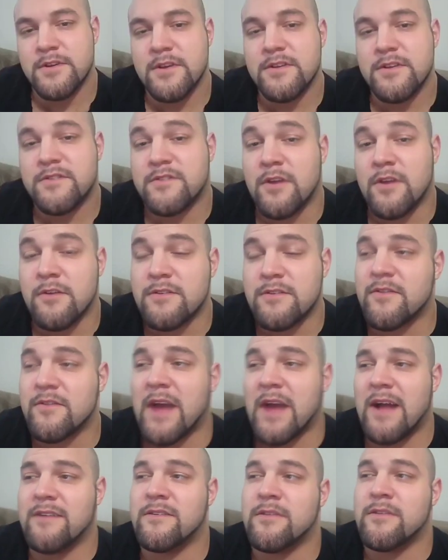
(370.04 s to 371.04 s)
Stones have
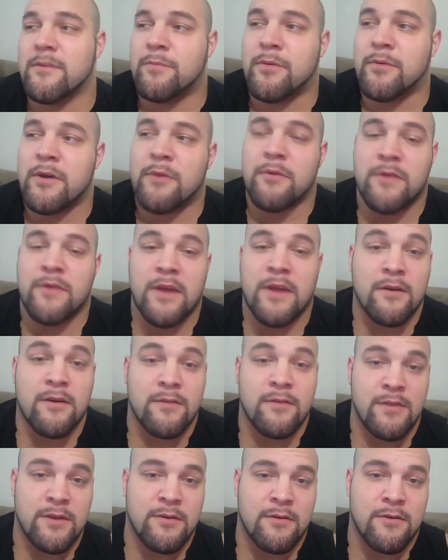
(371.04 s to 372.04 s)
gotten to the point where they
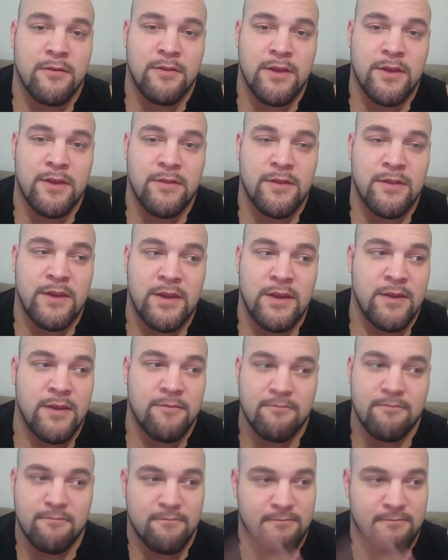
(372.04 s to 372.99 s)
are literally the